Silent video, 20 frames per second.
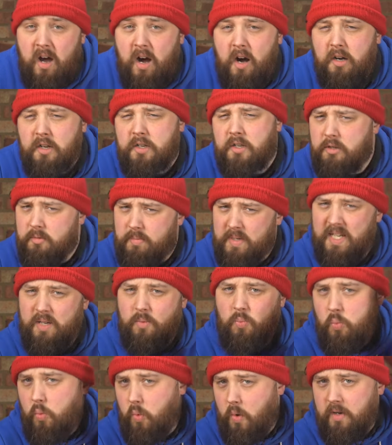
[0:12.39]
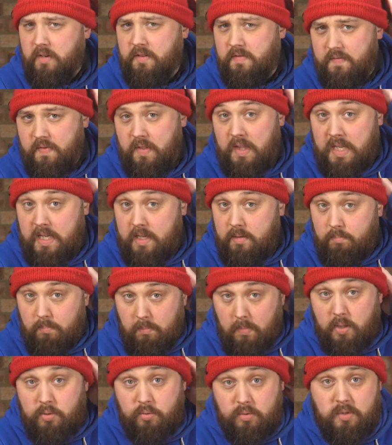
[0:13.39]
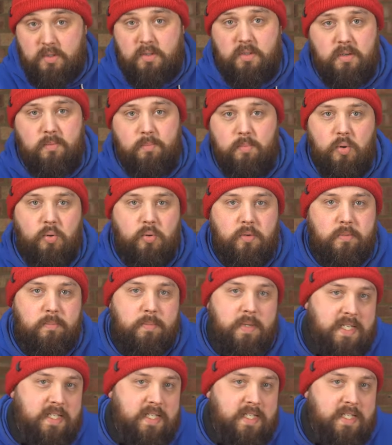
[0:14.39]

Arguably one of the most important